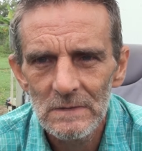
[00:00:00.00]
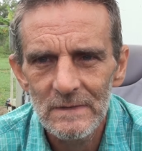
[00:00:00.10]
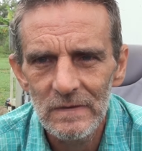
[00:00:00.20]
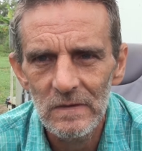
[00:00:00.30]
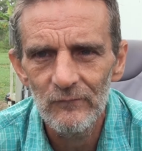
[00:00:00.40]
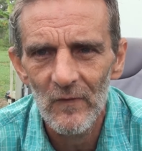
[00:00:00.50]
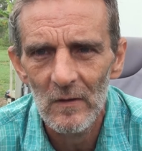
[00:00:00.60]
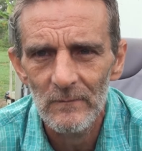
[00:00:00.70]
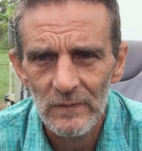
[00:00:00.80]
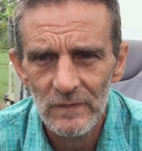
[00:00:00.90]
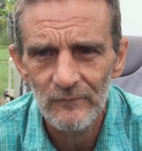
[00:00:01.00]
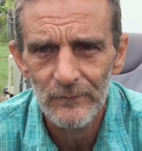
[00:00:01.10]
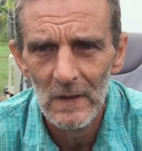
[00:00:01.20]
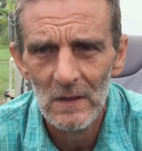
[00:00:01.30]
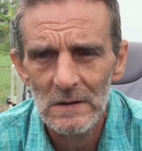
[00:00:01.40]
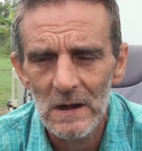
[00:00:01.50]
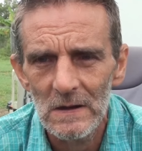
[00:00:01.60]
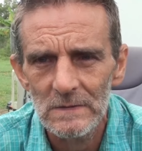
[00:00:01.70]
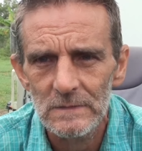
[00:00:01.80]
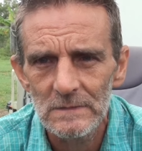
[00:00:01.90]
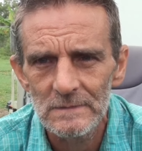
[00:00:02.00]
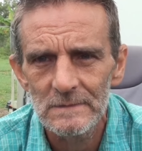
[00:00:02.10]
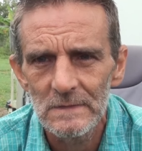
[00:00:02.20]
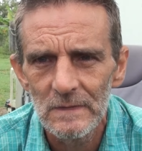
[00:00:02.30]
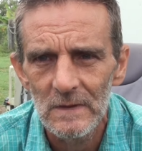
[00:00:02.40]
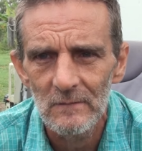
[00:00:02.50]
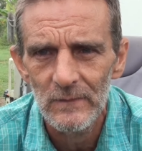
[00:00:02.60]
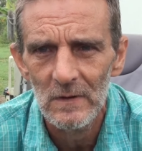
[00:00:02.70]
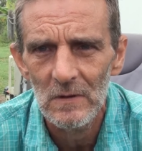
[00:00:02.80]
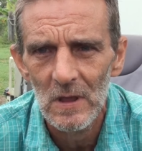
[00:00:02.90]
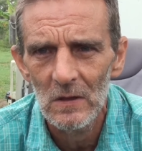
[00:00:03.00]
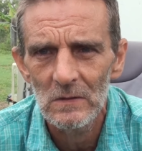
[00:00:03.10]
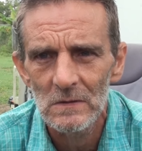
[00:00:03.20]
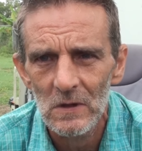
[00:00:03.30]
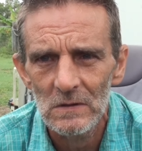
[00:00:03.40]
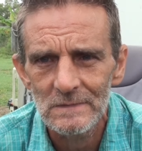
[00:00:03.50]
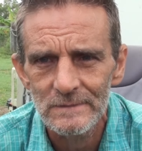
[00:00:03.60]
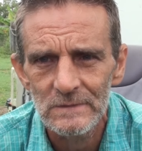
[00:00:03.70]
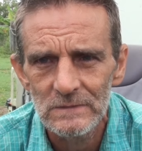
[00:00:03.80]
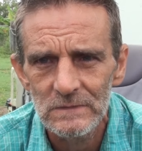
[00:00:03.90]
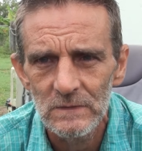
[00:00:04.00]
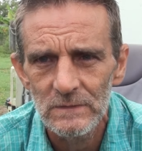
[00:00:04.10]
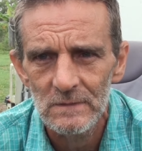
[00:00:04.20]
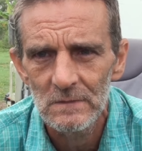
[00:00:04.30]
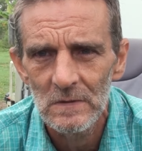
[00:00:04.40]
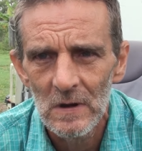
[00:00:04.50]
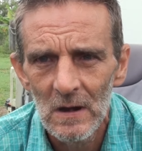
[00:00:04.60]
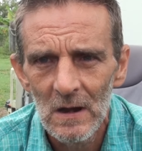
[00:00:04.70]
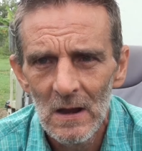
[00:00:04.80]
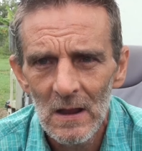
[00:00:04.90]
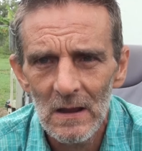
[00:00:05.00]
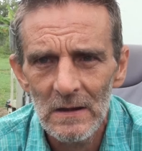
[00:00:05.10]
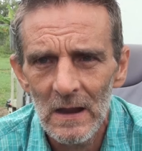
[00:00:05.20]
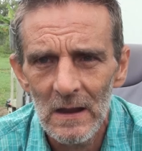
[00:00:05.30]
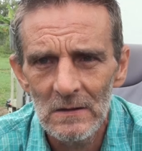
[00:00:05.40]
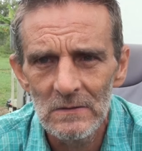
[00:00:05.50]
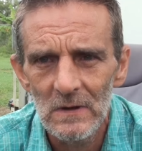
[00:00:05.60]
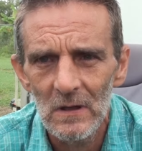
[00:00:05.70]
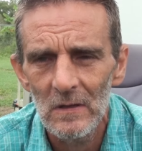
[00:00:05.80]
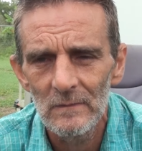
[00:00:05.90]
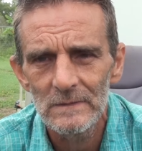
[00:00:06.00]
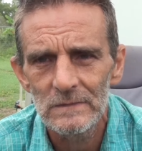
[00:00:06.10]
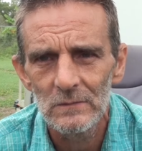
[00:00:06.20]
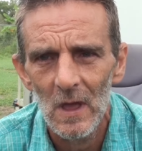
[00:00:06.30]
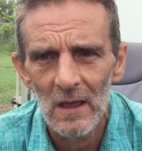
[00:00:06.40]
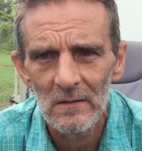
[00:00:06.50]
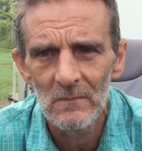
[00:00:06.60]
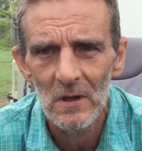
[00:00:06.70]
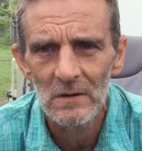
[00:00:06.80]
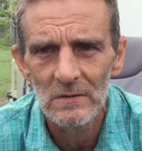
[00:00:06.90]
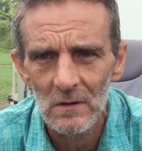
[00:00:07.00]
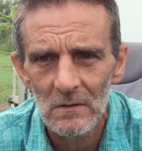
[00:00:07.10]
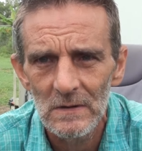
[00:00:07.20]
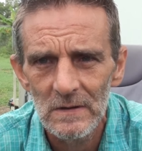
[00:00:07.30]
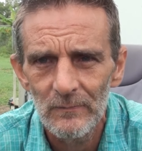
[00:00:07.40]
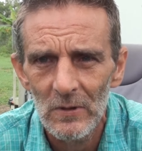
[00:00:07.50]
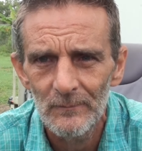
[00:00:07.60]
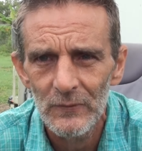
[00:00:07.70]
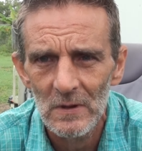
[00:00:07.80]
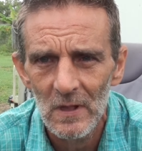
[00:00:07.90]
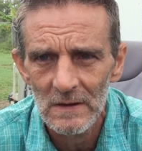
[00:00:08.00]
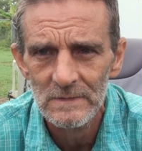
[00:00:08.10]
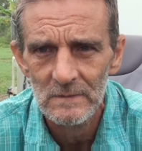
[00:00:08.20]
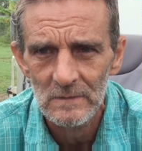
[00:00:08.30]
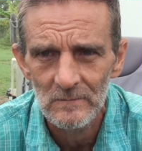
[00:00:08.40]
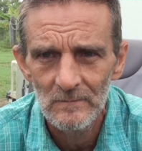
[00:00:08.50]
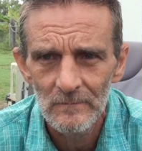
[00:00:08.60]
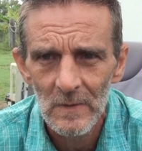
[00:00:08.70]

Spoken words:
to give up the foundations in their very own constitution and hand it over to a minority population.